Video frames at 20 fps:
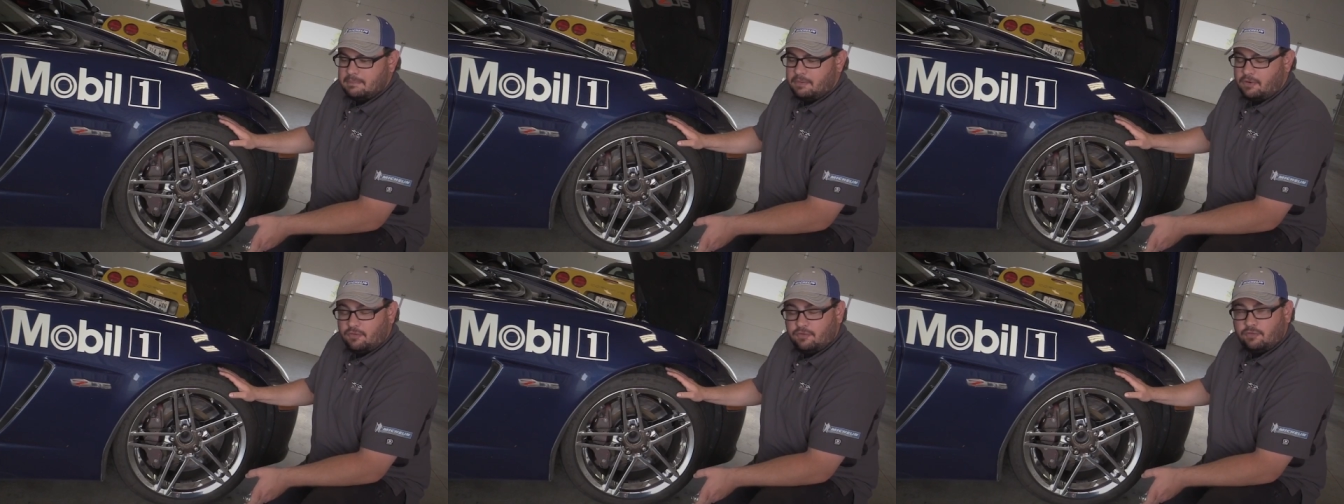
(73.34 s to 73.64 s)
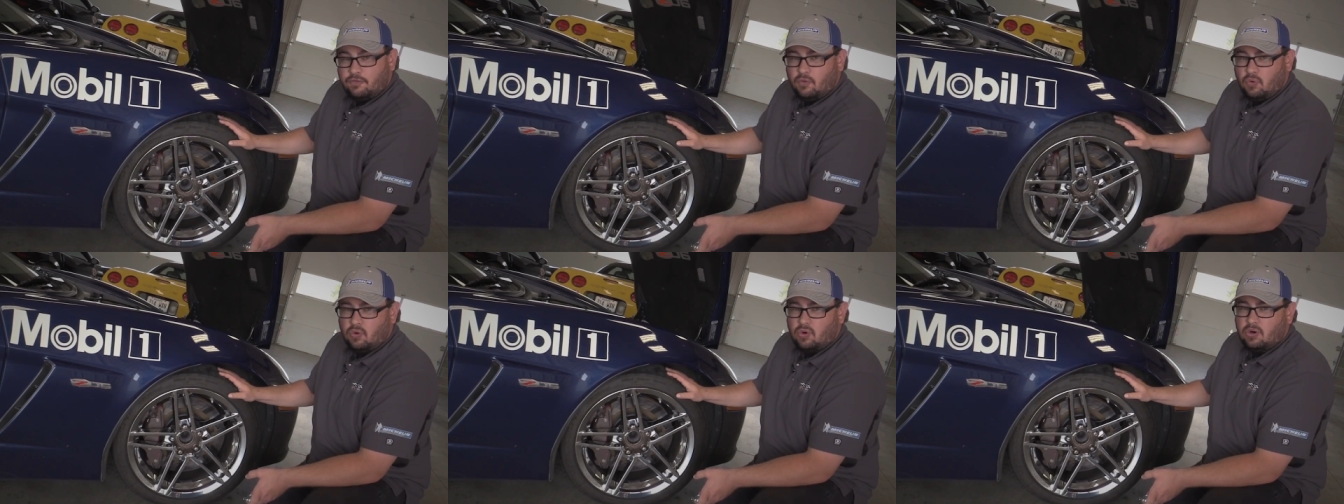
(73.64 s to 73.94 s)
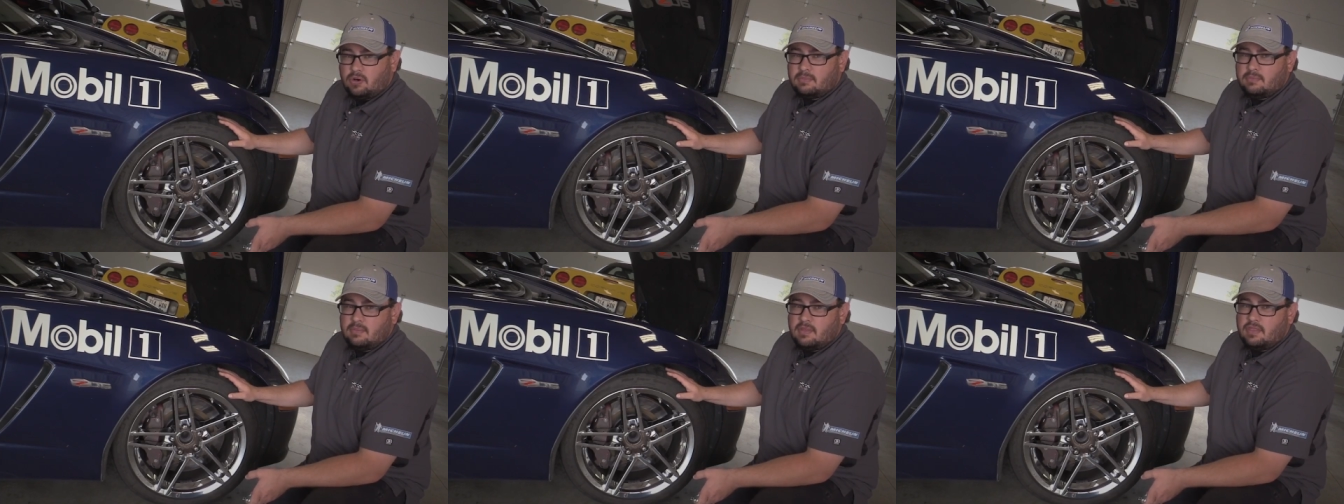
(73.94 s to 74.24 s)

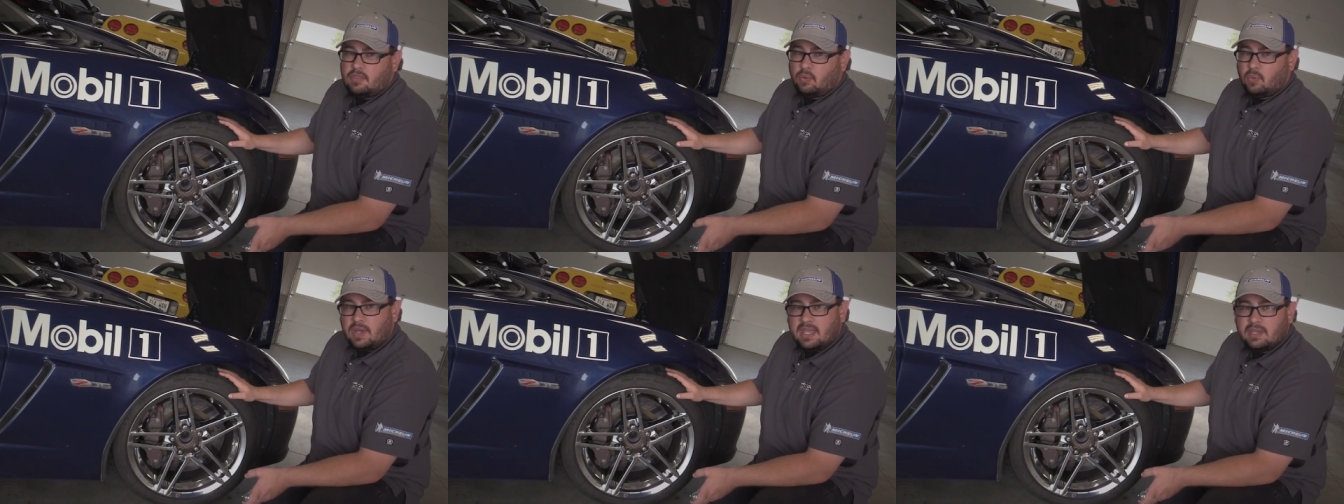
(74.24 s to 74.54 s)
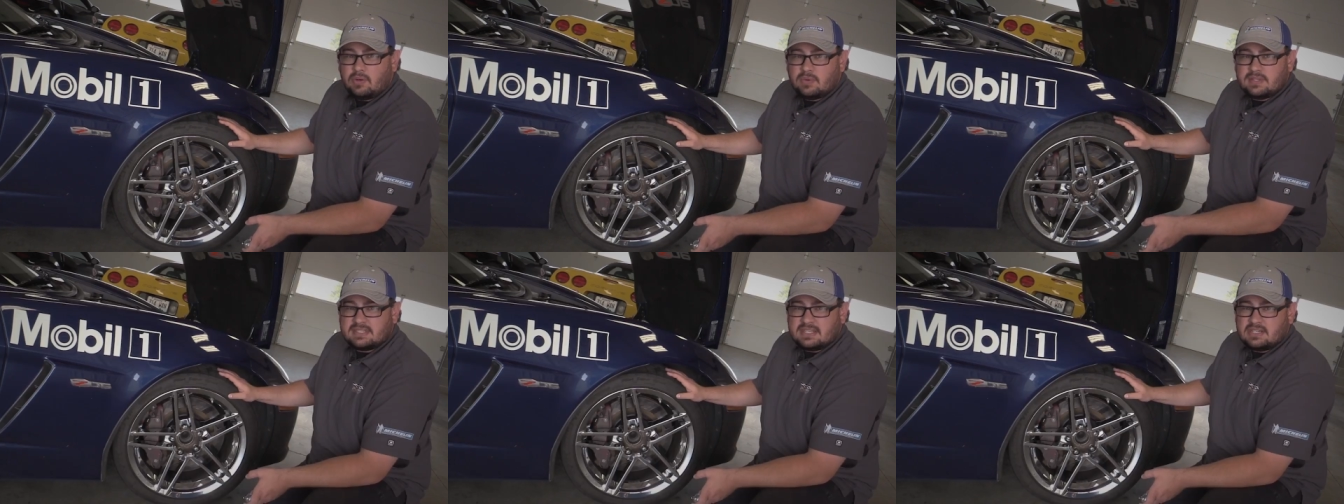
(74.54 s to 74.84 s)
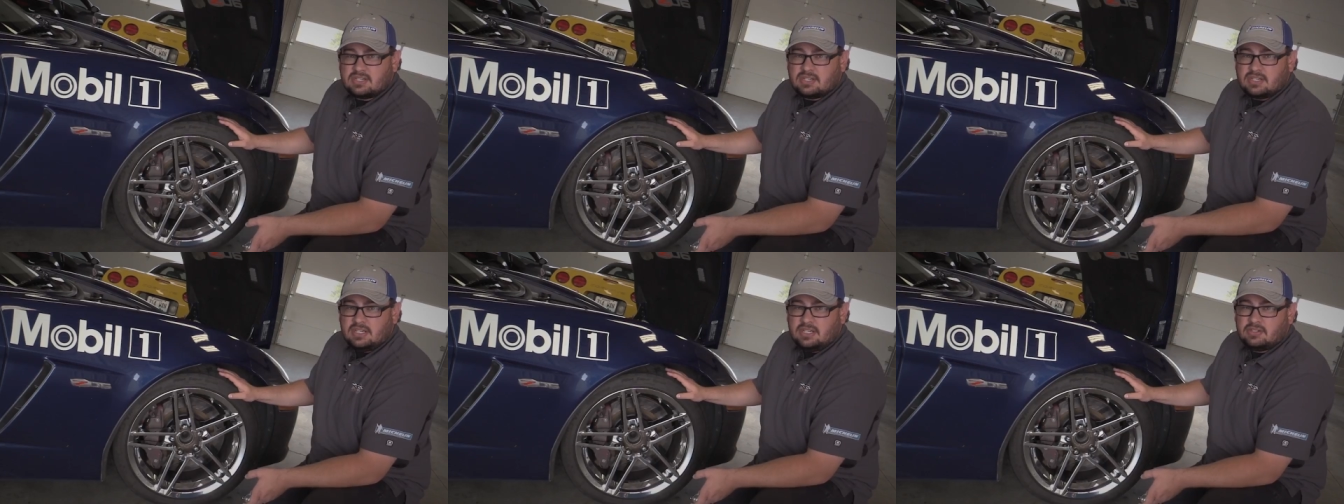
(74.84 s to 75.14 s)
perform the way it was
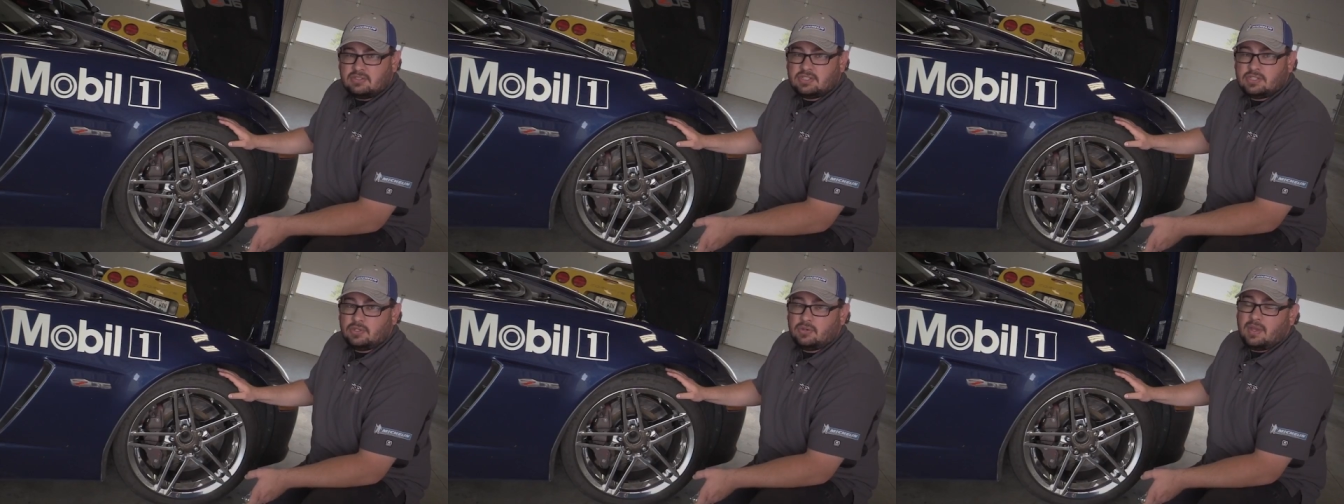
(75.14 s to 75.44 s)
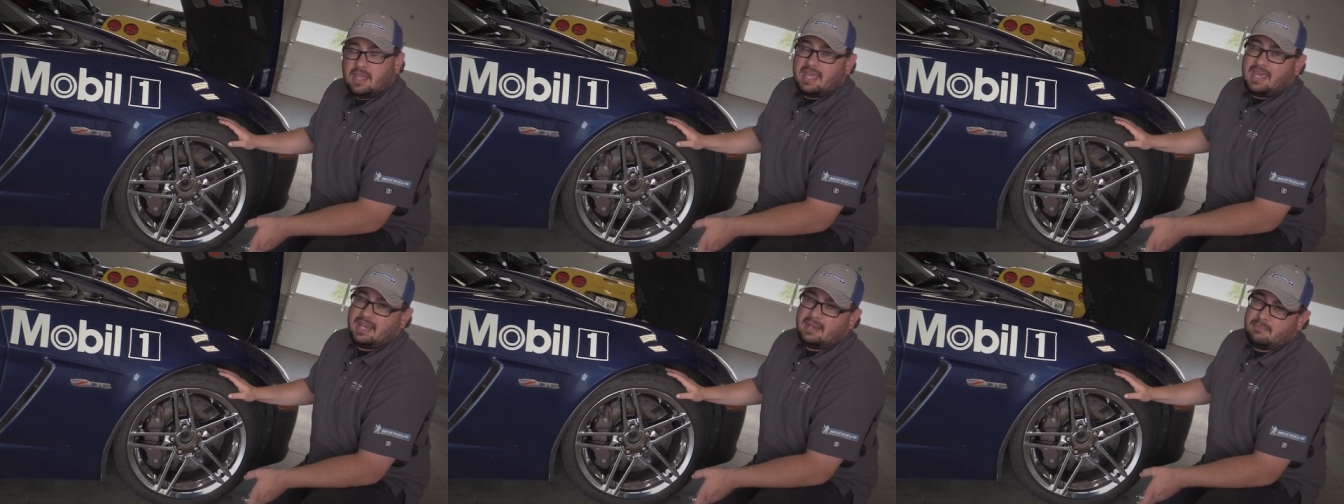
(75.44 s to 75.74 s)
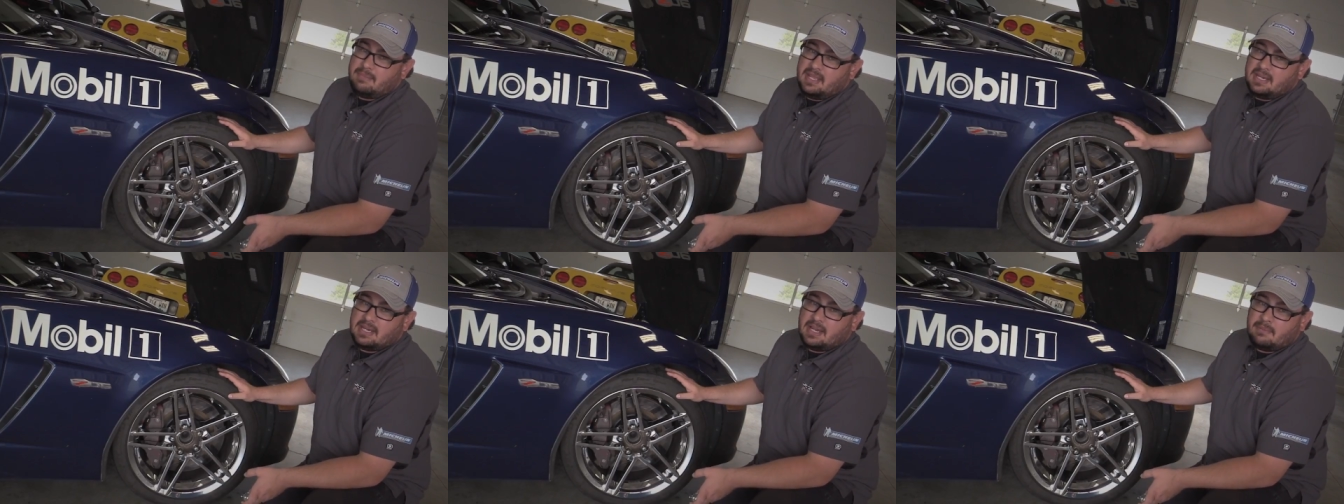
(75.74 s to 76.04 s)
engineered to, and it
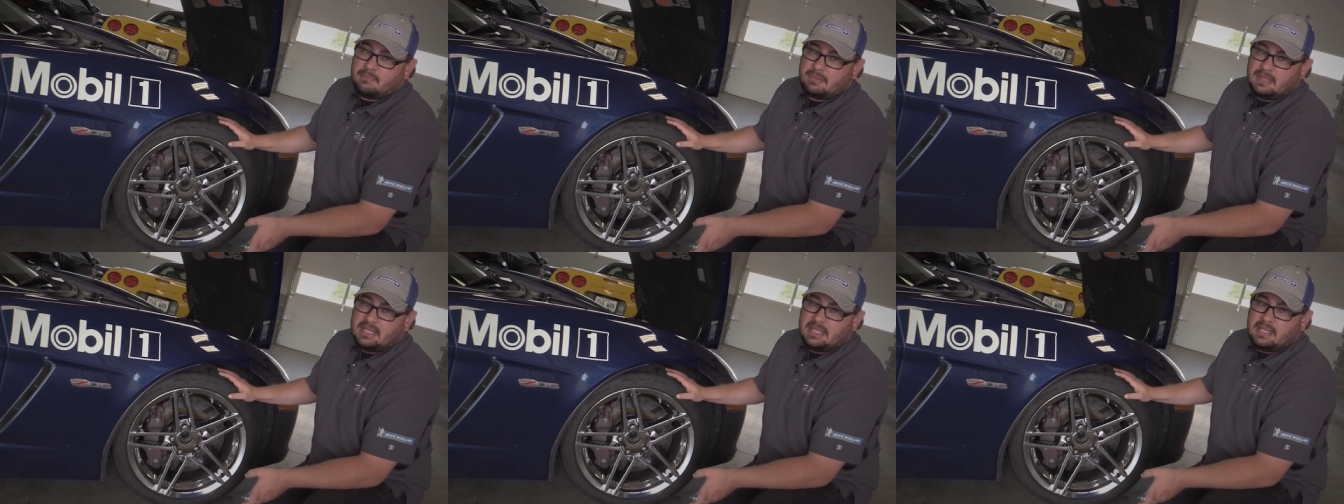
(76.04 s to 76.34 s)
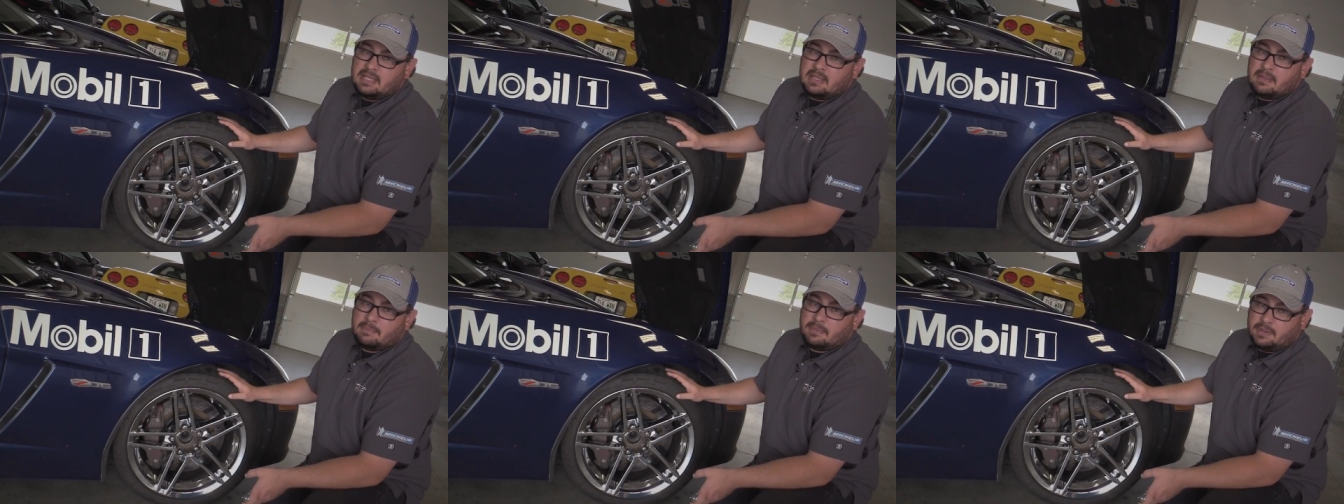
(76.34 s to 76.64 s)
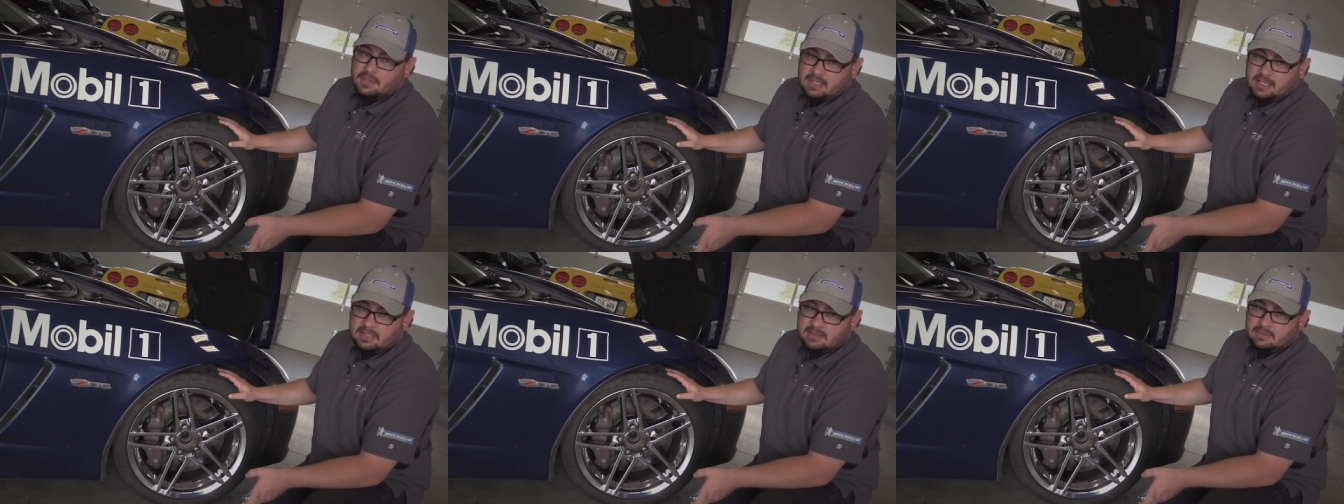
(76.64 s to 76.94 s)
may not be
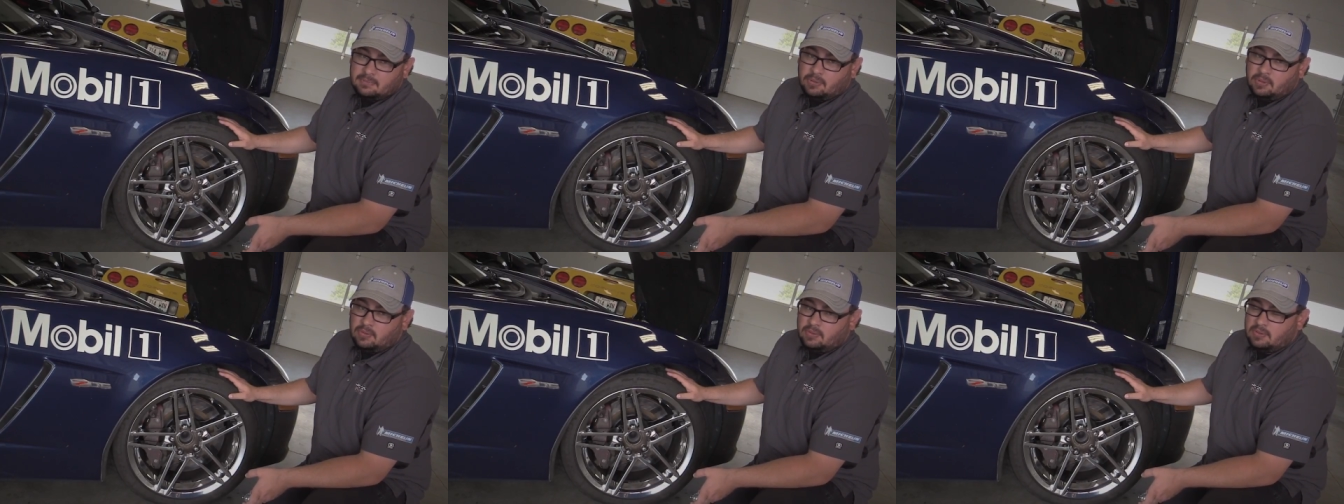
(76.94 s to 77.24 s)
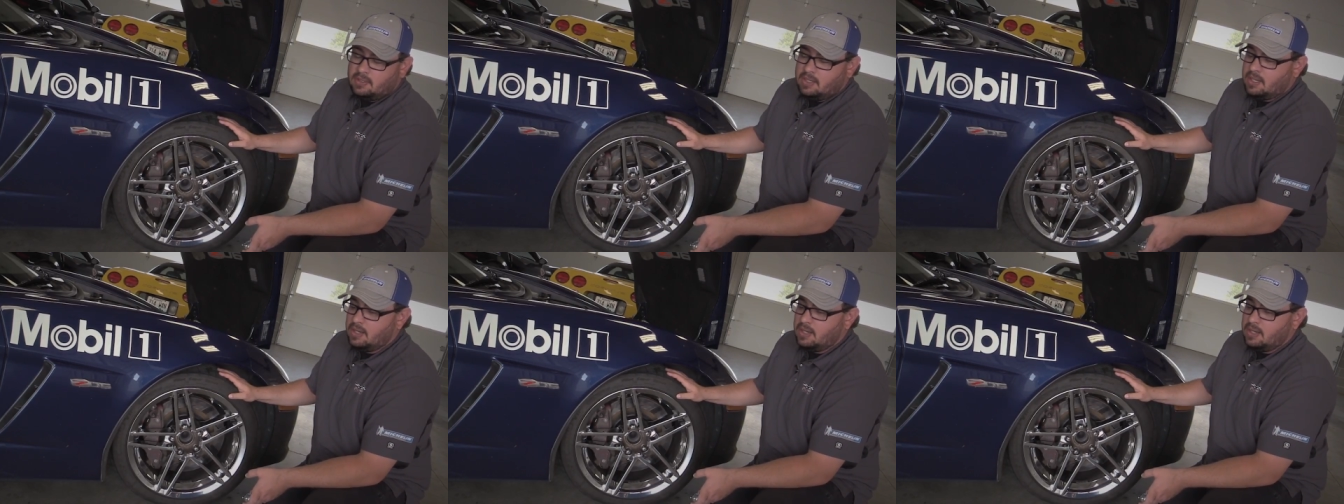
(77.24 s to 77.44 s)
predictable,